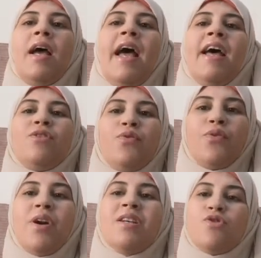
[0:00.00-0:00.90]
At
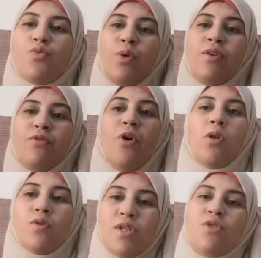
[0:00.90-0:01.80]
first, we
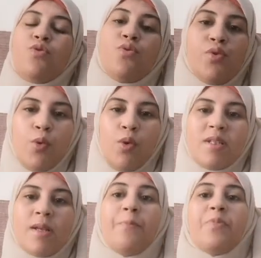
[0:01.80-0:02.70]
follow the two rules.